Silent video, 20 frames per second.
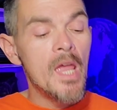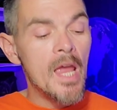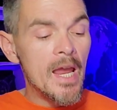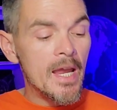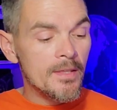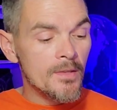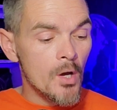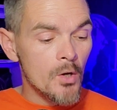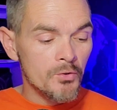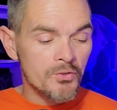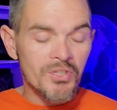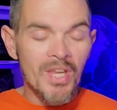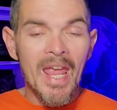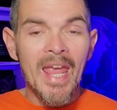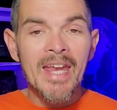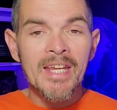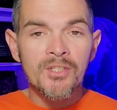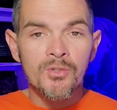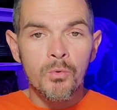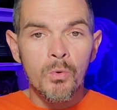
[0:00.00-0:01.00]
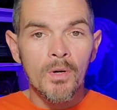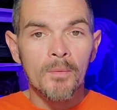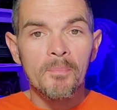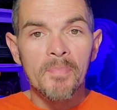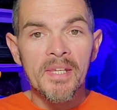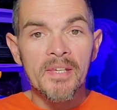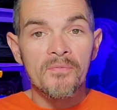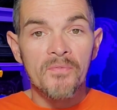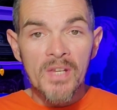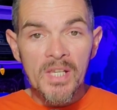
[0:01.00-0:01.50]
And those
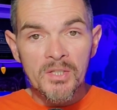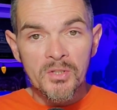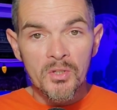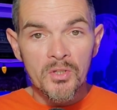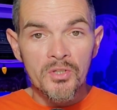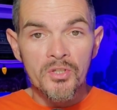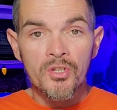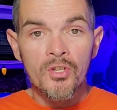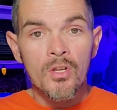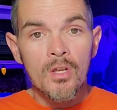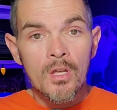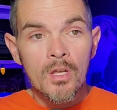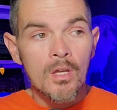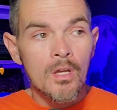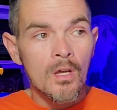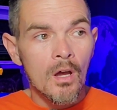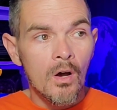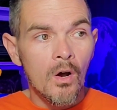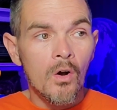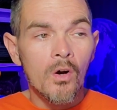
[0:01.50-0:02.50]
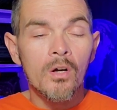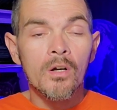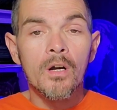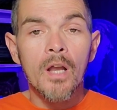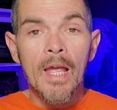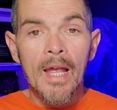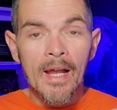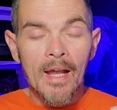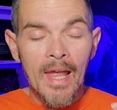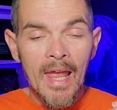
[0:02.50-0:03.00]
H-1B visas
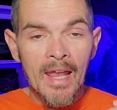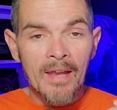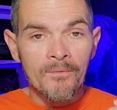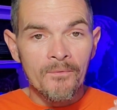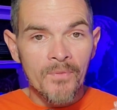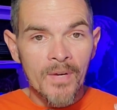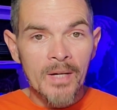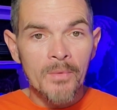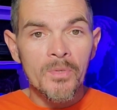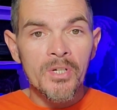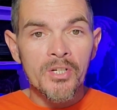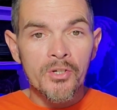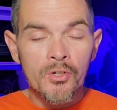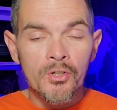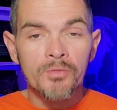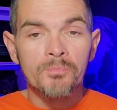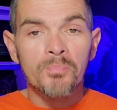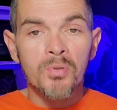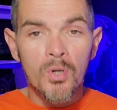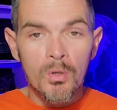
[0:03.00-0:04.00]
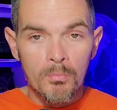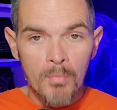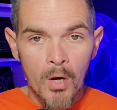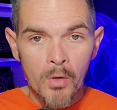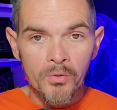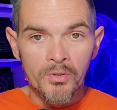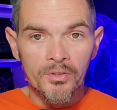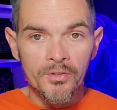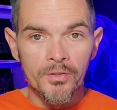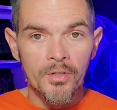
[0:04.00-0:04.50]
are a very good
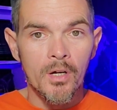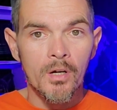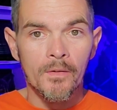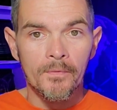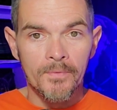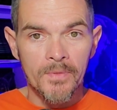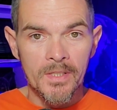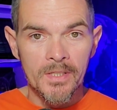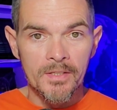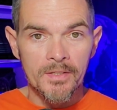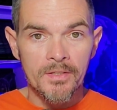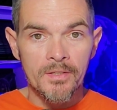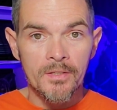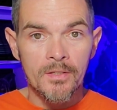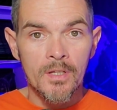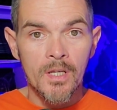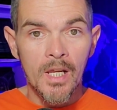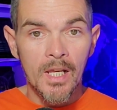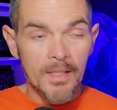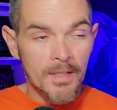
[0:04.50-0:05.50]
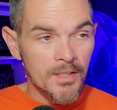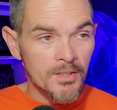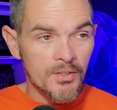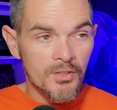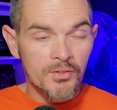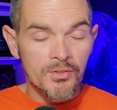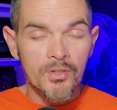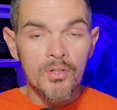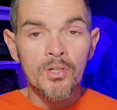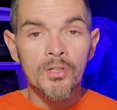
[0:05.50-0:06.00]
promoter of this, and this
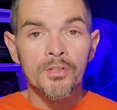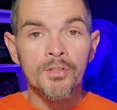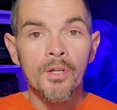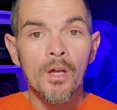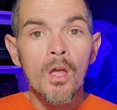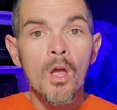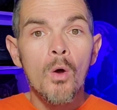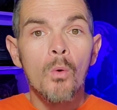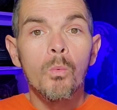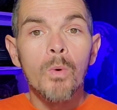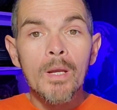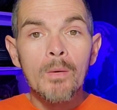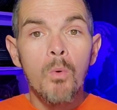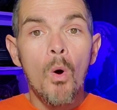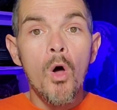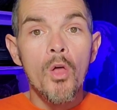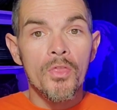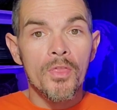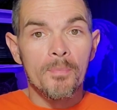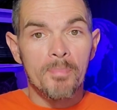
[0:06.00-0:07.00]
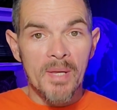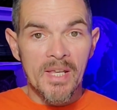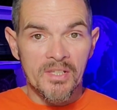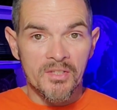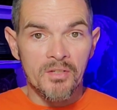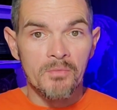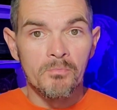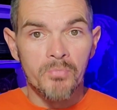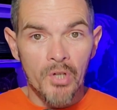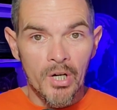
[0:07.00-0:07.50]
is good. We want the
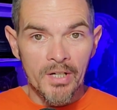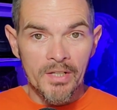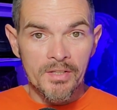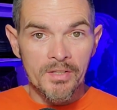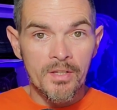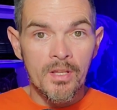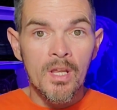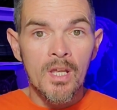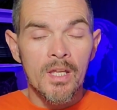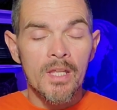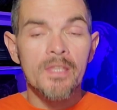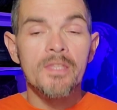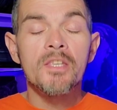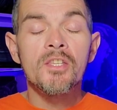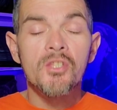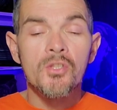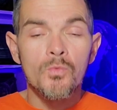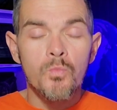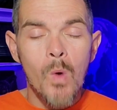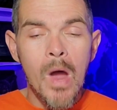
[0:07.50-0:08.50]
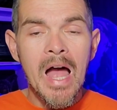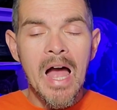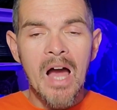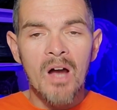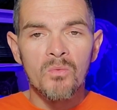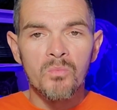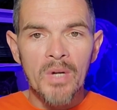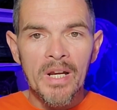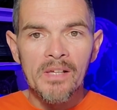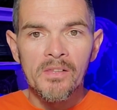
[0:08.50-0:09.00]
best and brightest, and this is why
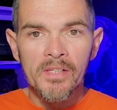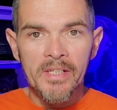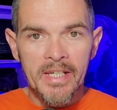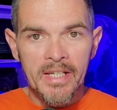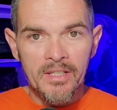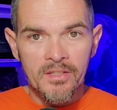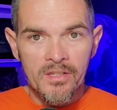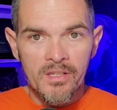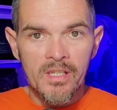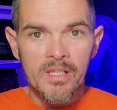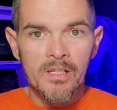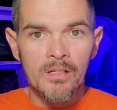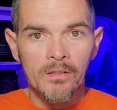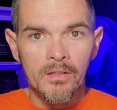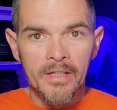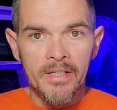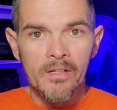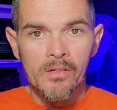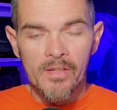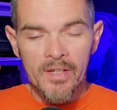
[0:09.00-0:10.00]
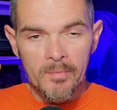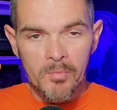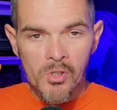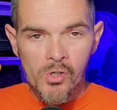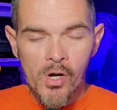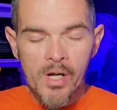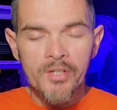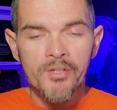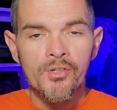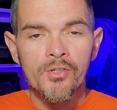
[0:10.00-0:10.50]
I rail against illegal
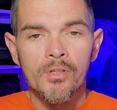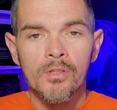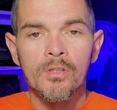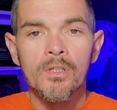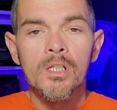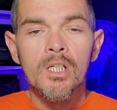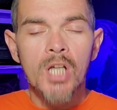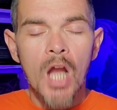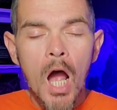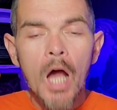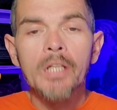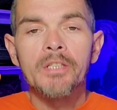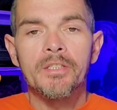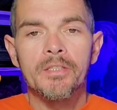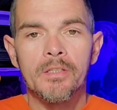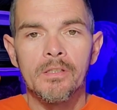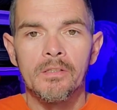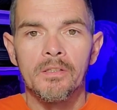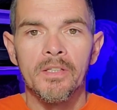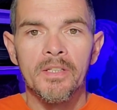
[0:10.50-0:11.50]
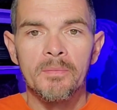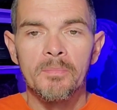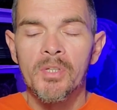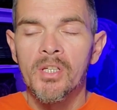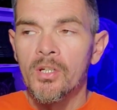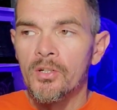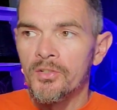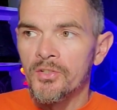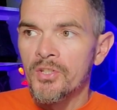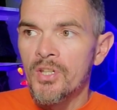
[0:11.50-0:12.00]
immigration constantly,
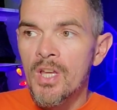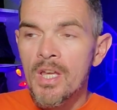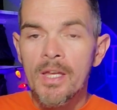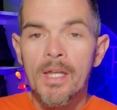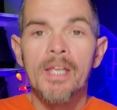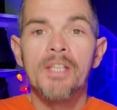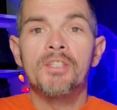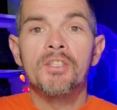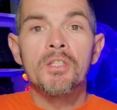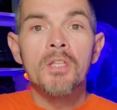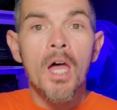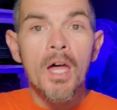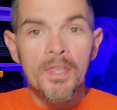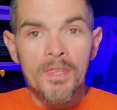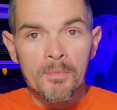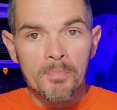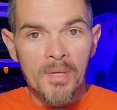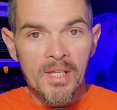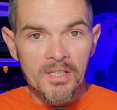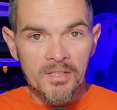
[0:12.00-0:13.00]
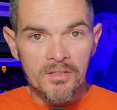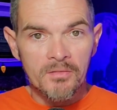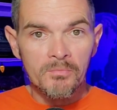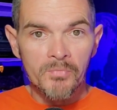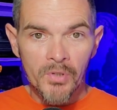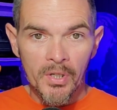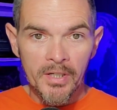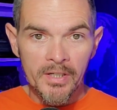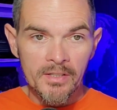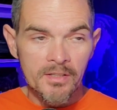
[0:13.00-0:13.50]
because it's not the best and
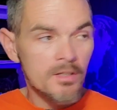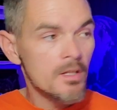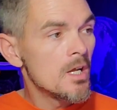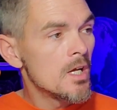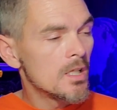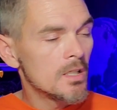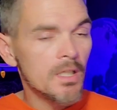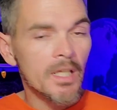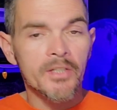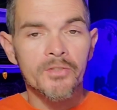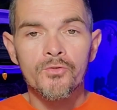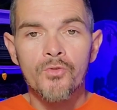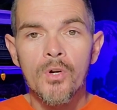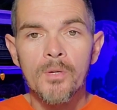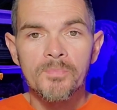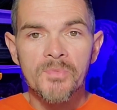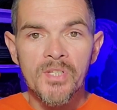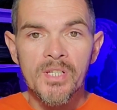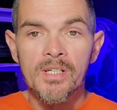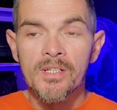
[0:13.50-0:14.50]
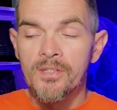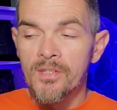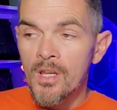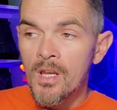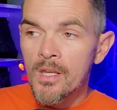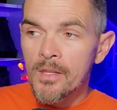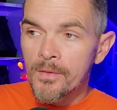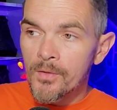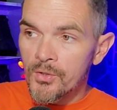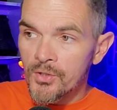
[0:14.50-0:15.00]
brightest. Like Trump says,
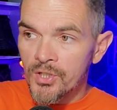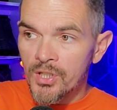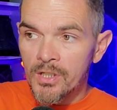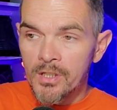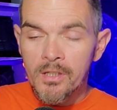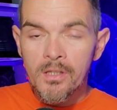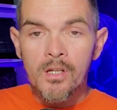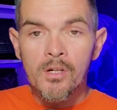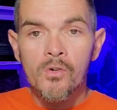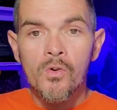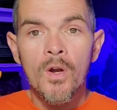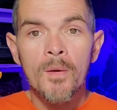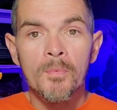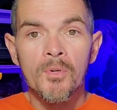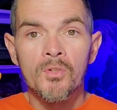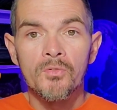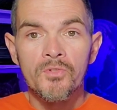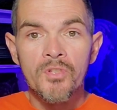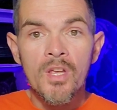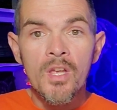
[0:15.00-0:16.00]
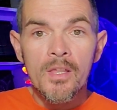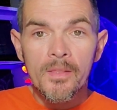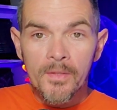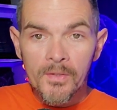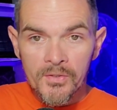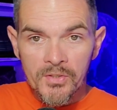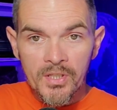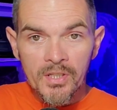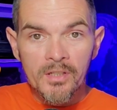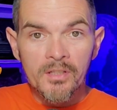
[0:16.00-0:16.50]
they're sending their criminals,
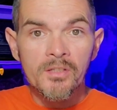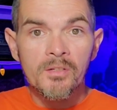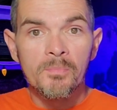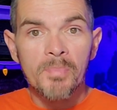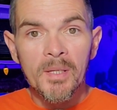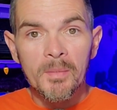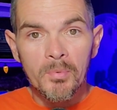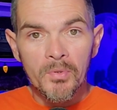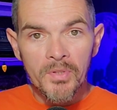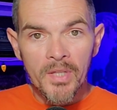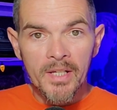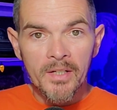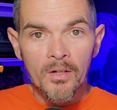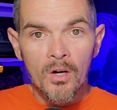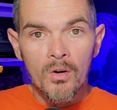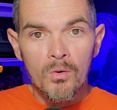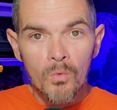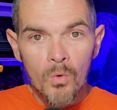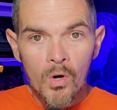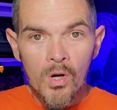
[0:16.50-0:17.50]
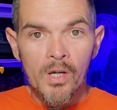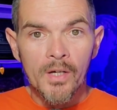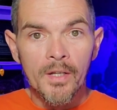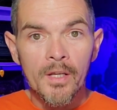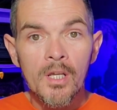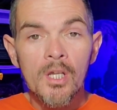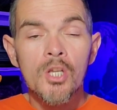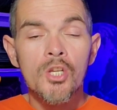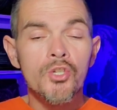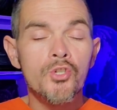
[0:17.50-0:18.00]
they're sending the people they don't want.
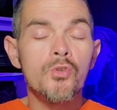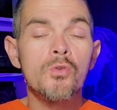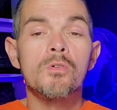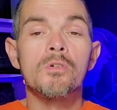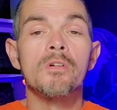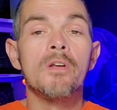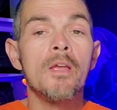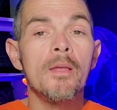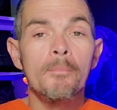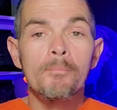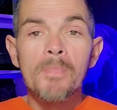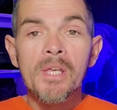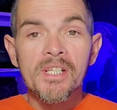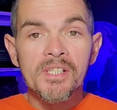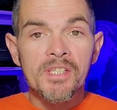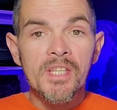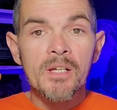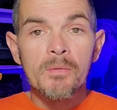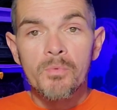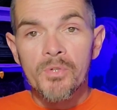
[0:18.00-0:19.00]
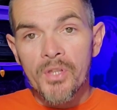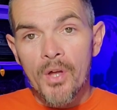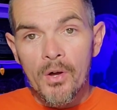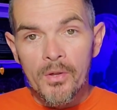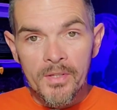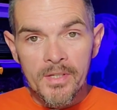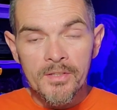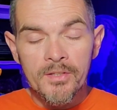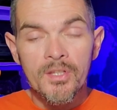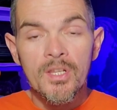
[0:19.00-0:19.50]
Sure, mixed in with all
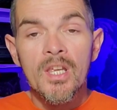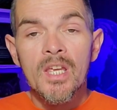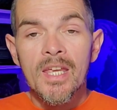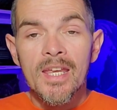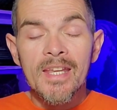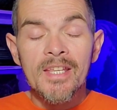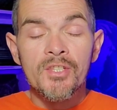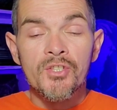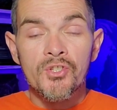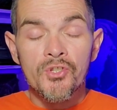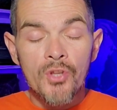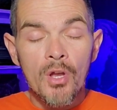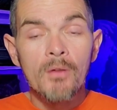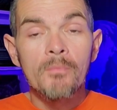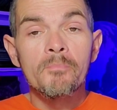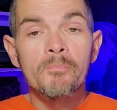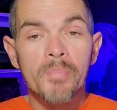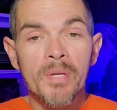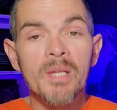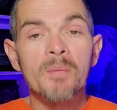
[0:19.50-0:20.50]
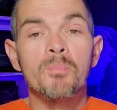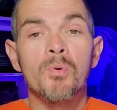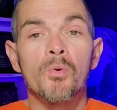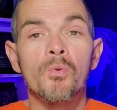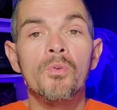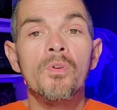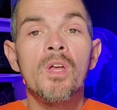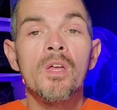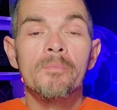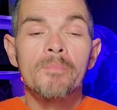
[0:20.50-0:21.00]
this is some
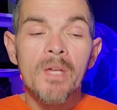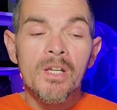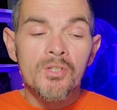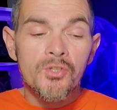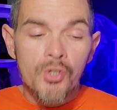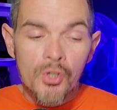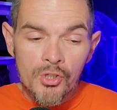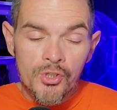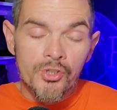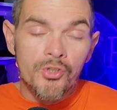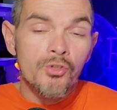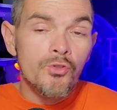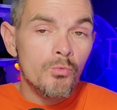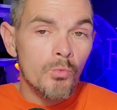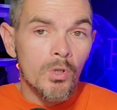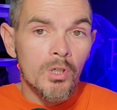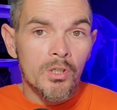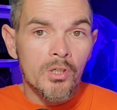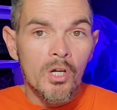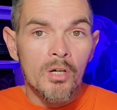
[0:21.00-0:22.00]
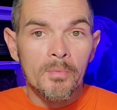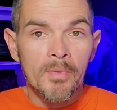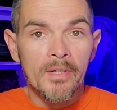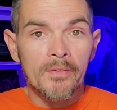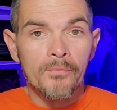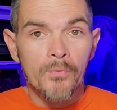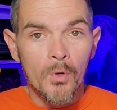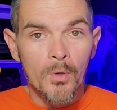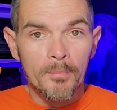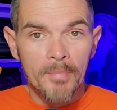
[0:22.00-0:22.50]
people that just do want to come
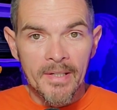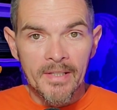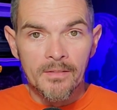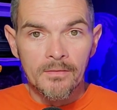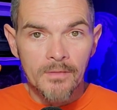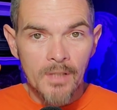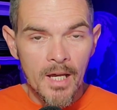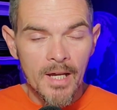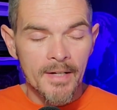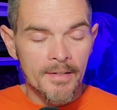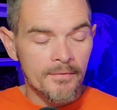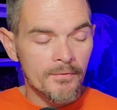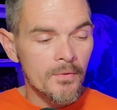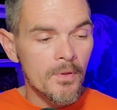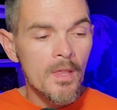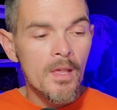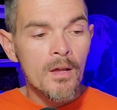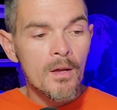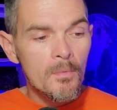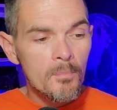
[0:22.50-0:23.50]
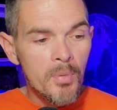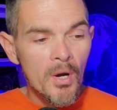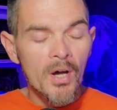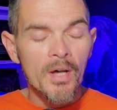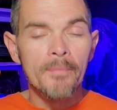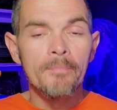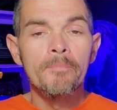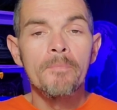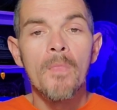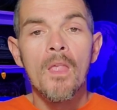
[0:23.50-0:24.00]
here for a better life,
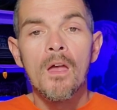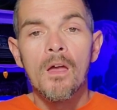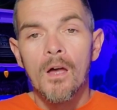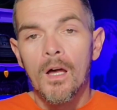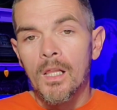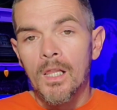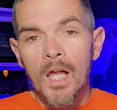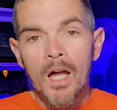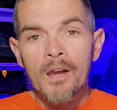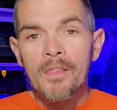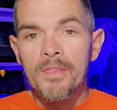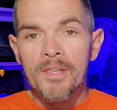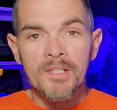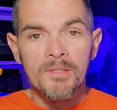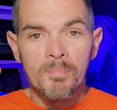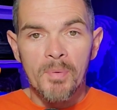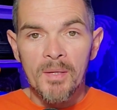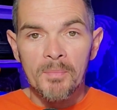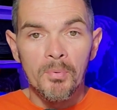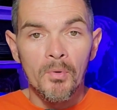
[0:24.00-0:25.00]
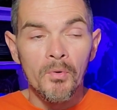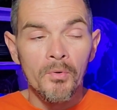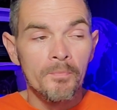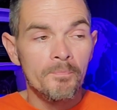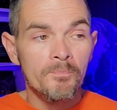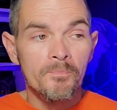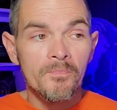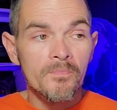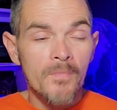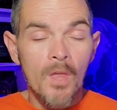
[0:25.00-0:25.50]
but a lot of these people,
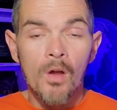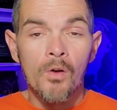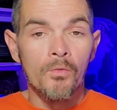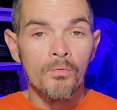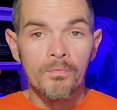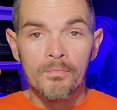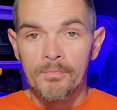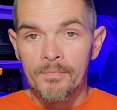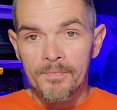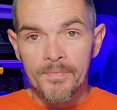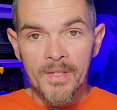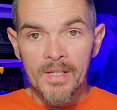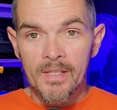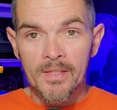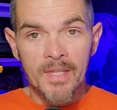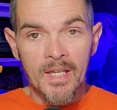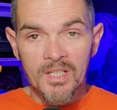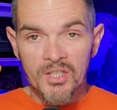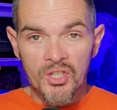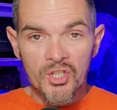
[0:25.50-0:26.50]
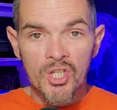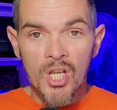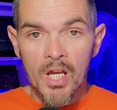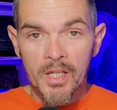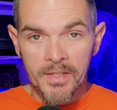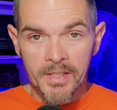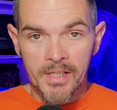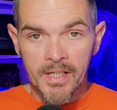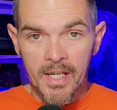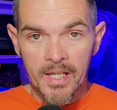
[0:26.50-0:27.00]
no, That's
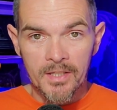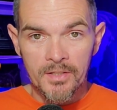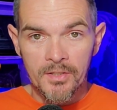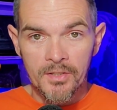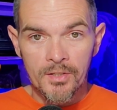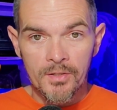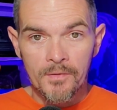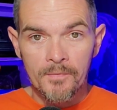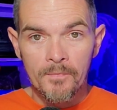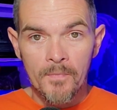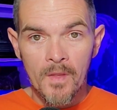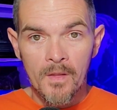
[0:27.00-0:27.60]
not the case.